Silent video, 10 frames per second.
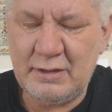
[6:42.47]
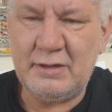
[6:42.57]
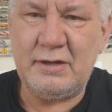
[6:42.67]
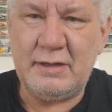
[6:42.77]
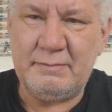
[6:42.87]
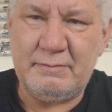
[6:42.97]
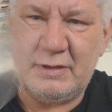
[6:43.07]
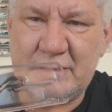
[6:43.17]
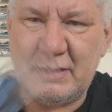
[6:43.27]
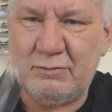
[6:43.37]
that. Alright,
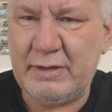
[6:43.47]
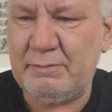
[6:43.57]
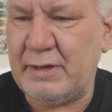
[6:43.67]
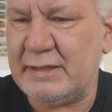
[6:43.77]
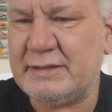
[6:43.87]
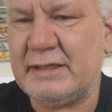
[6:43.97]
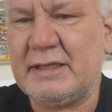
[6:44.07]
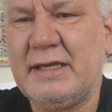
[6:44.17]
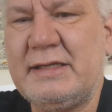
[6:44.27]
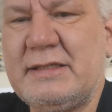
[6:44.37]
there's our wee plastic
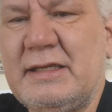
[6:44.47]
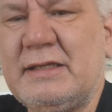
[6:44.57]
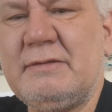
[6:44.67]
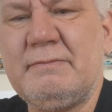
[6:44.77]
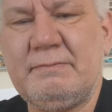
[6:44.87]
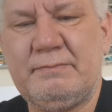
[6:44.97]
casing.